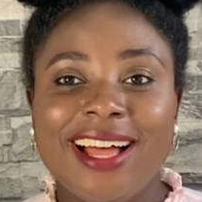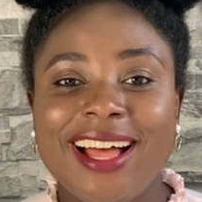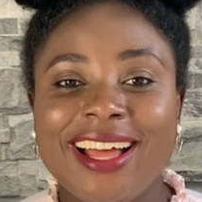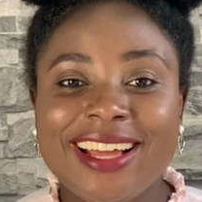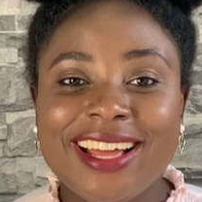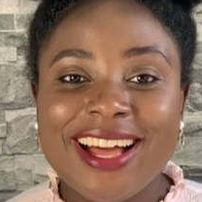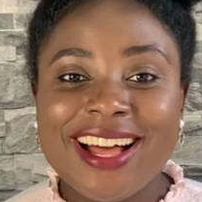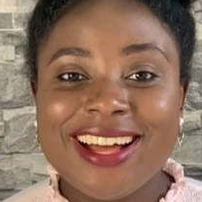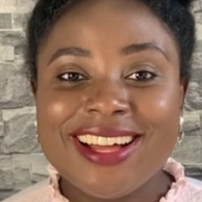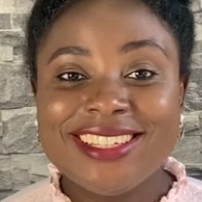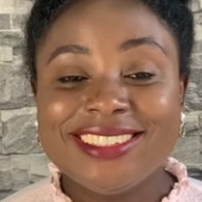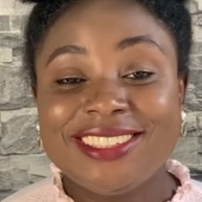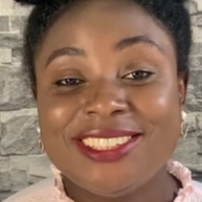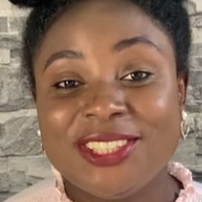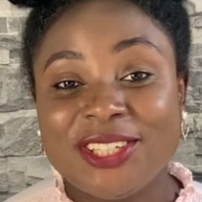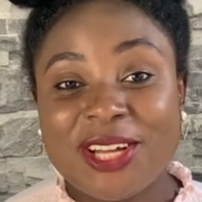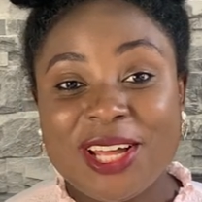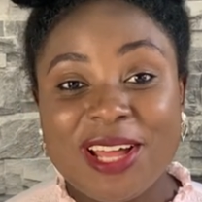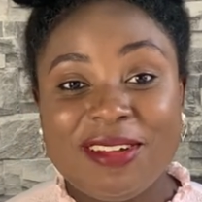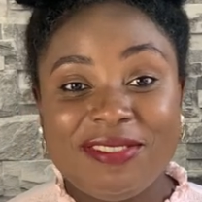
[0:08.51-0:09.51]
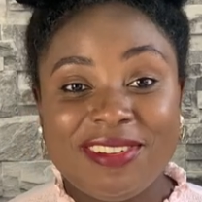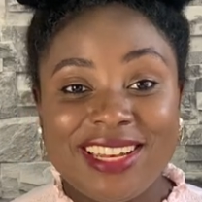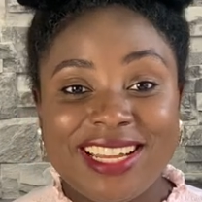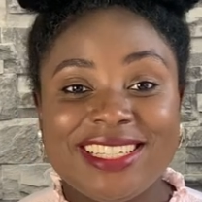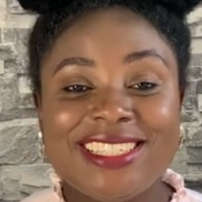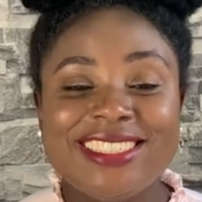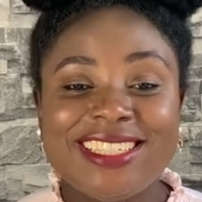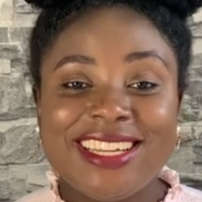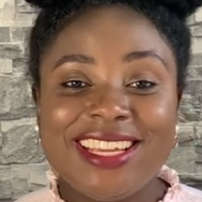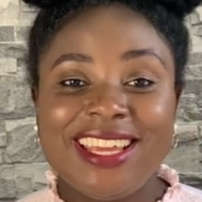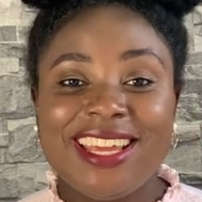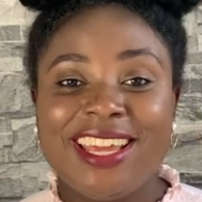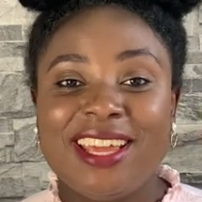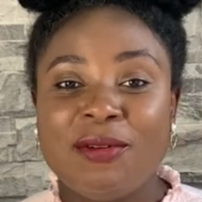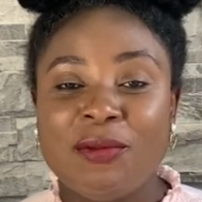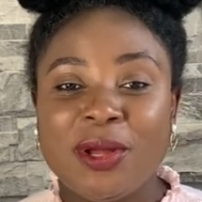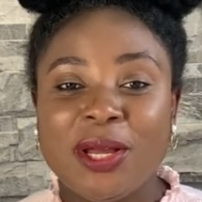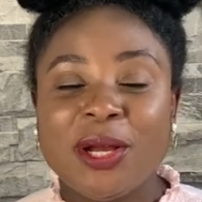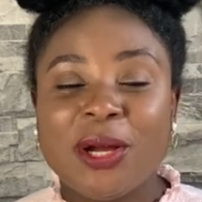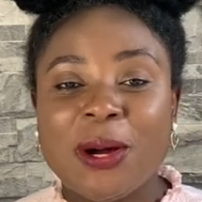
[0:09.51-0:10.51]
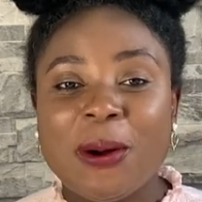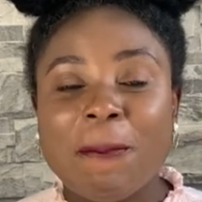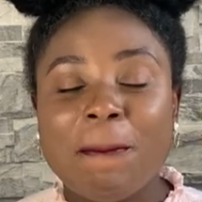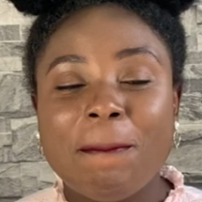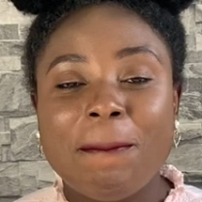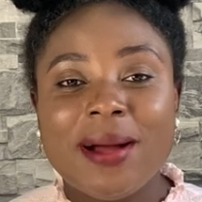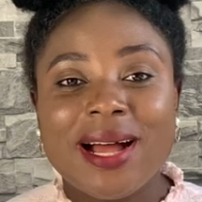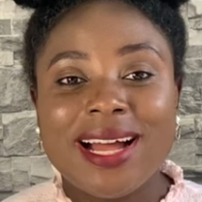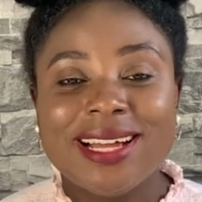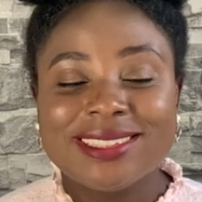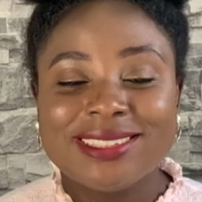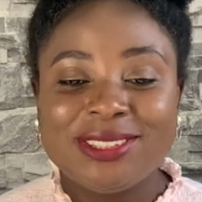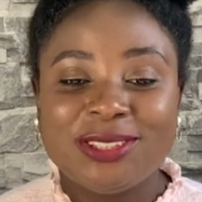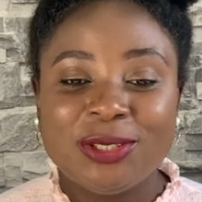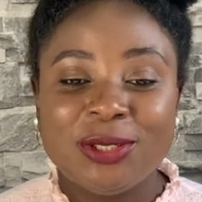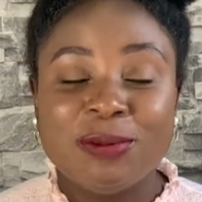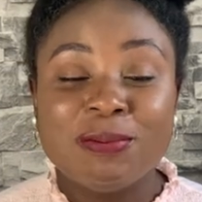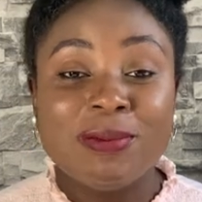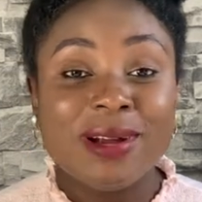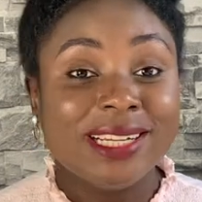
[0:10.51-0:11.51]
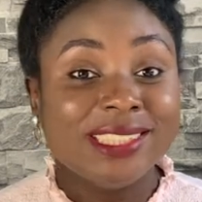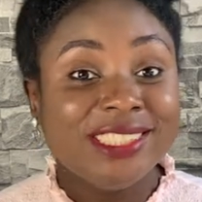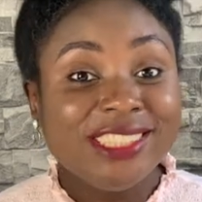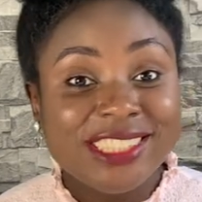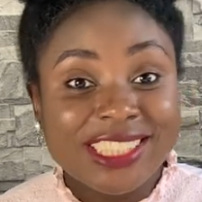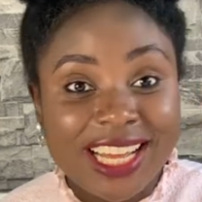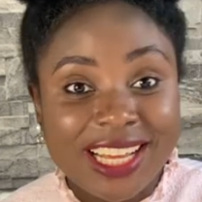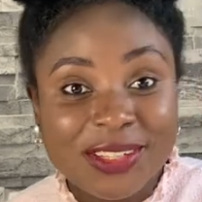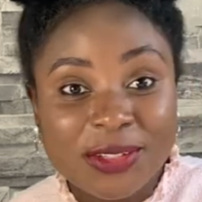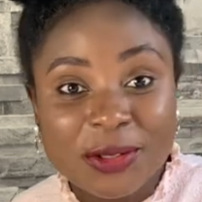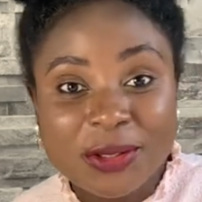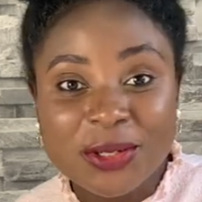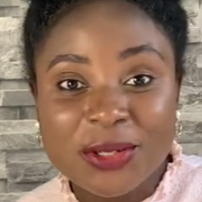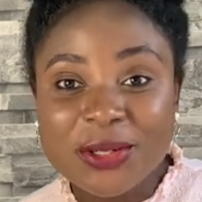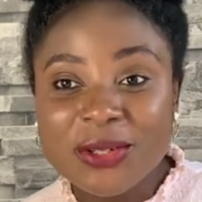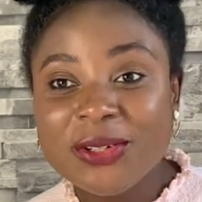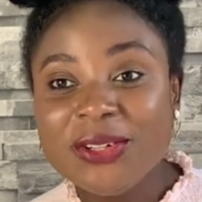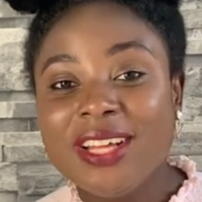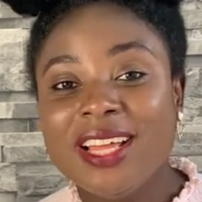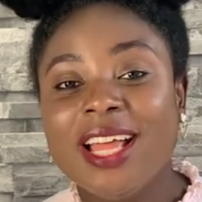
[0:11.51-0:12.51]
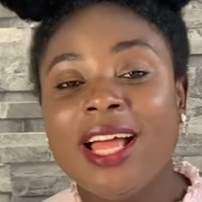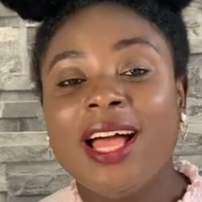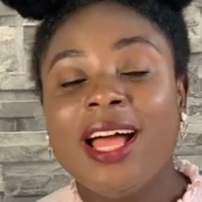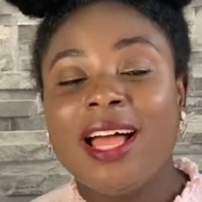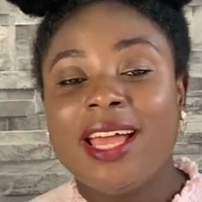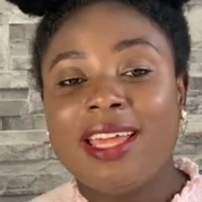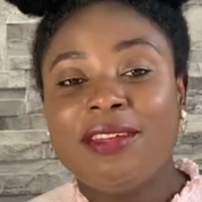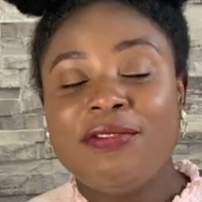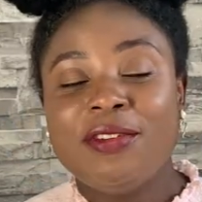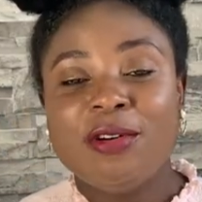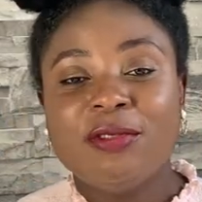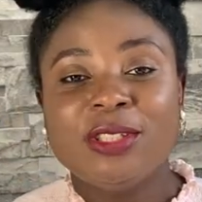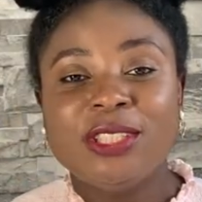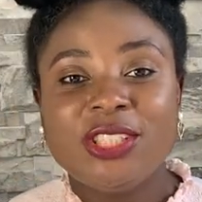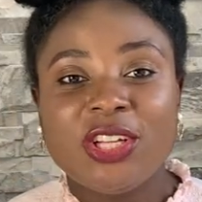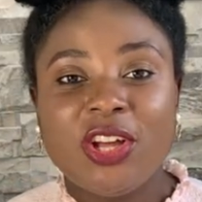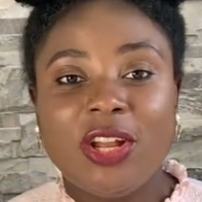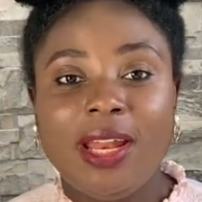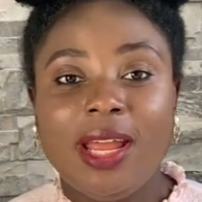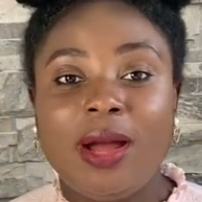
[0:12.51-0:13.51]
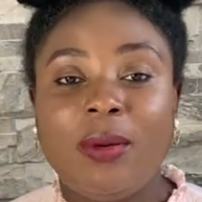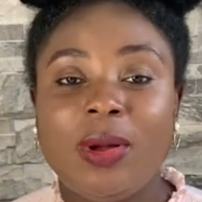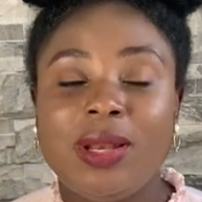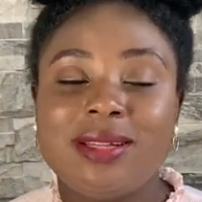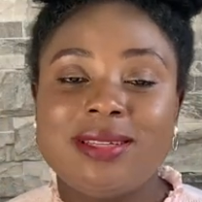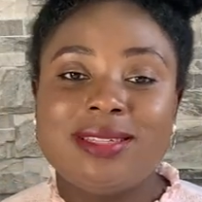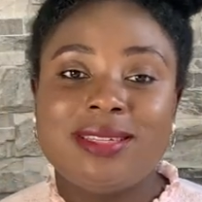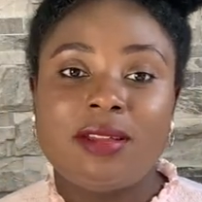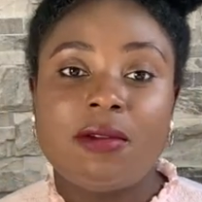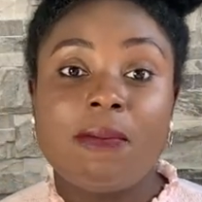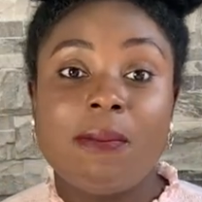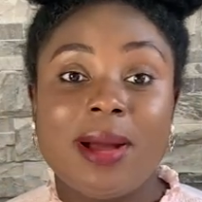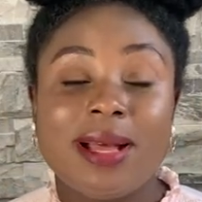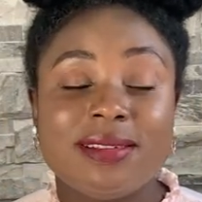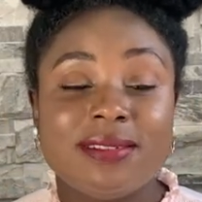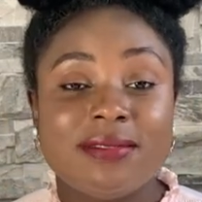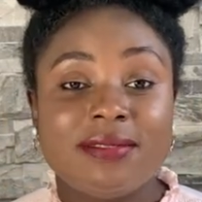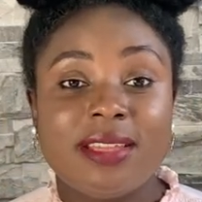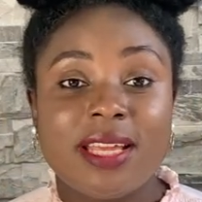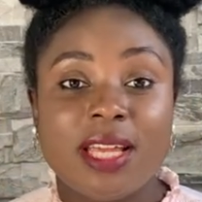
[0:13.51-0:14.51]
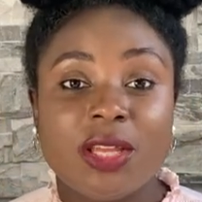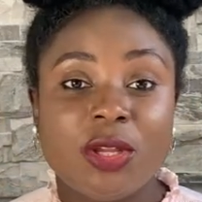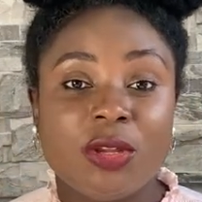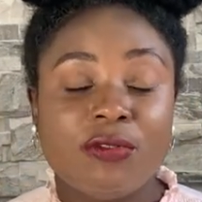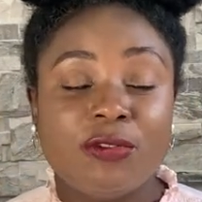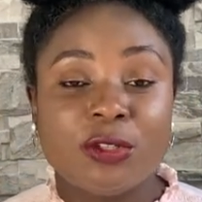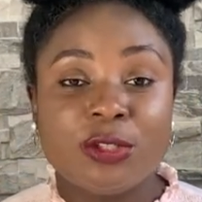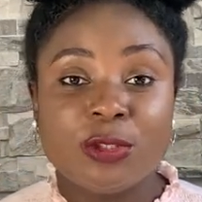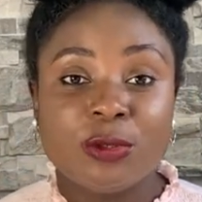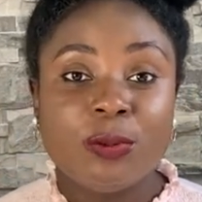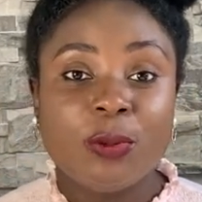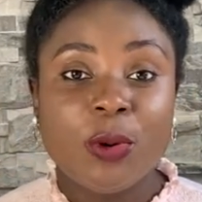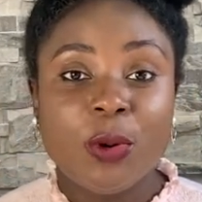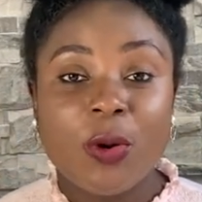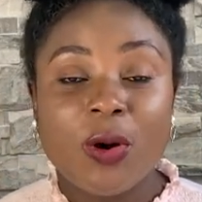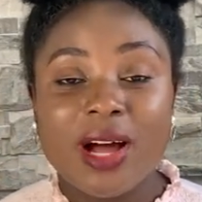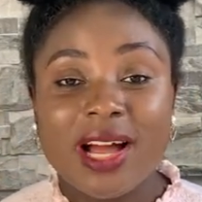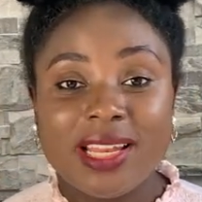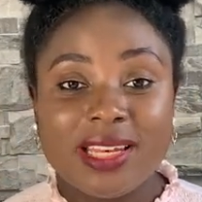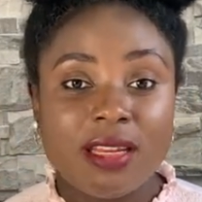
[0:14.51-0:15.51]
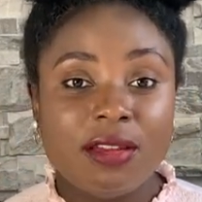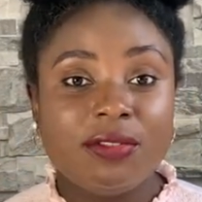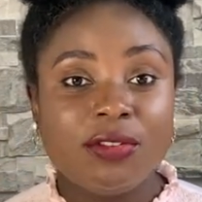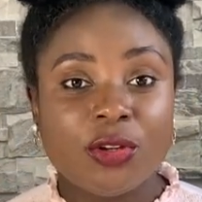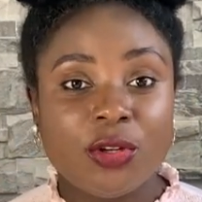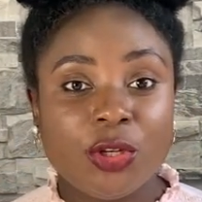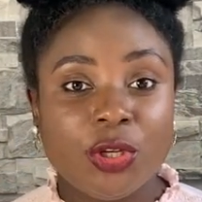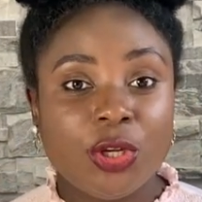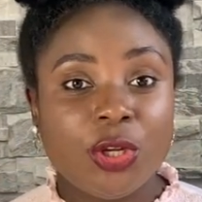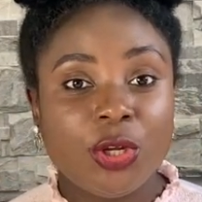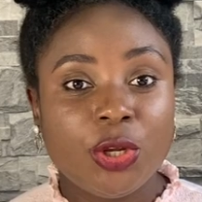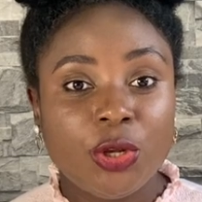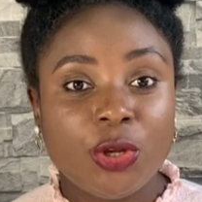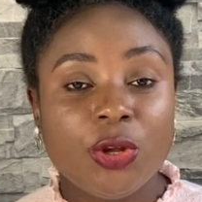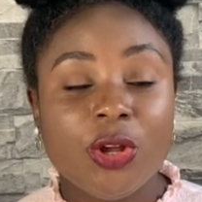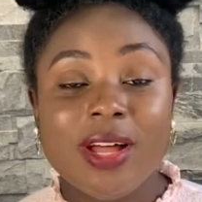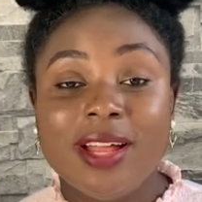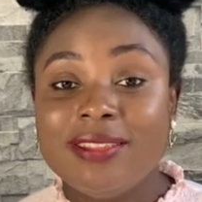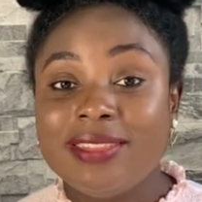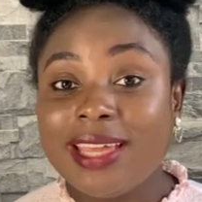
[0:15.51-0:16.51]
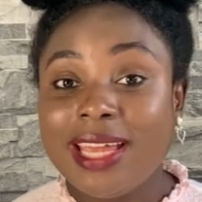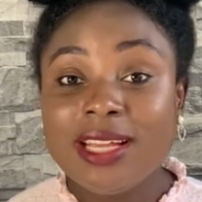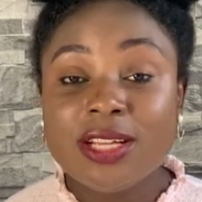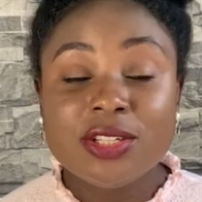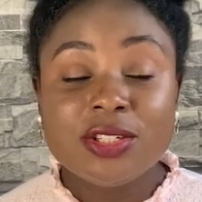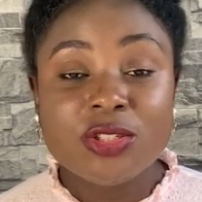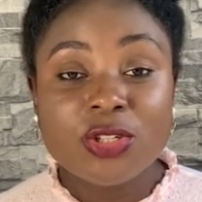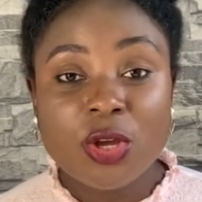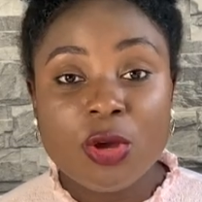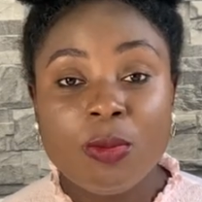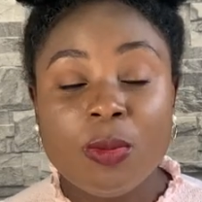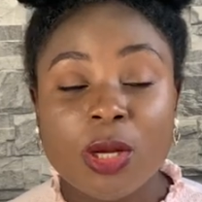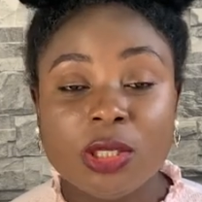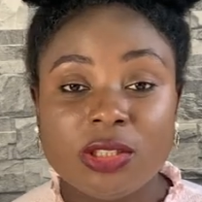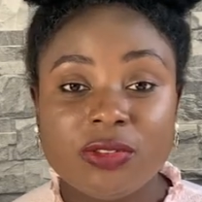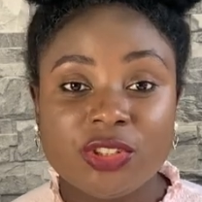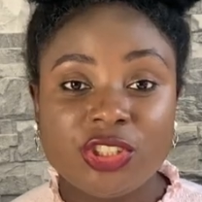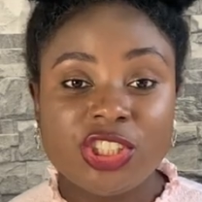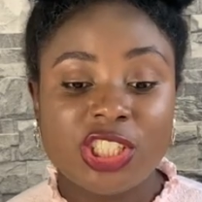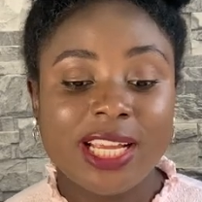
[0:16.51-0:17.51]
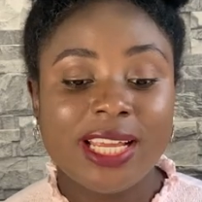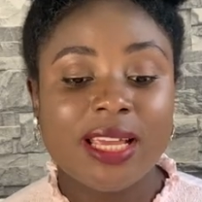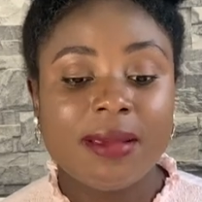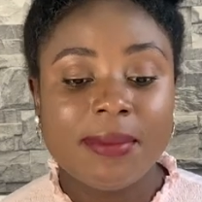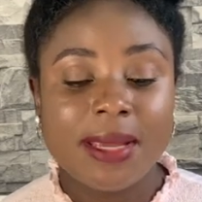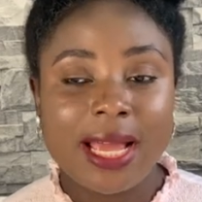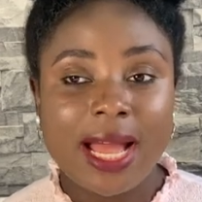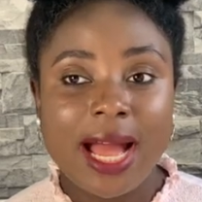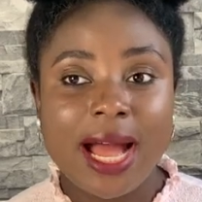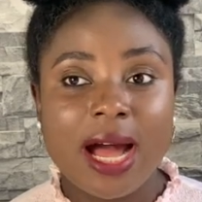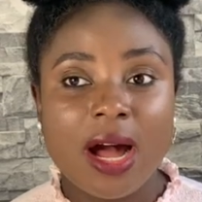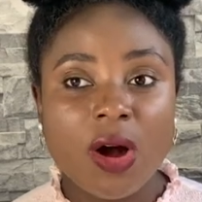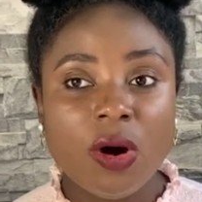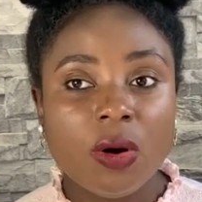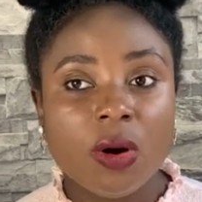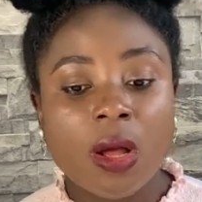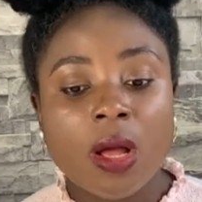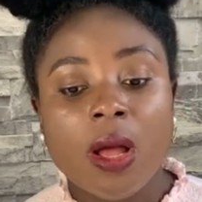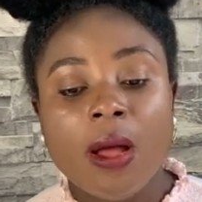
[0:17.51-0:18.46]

guys it's your girl Vanessa here welcome back to my channel if you're returning I want to say massive thank you for your support and if you're new thank you so much for checking me out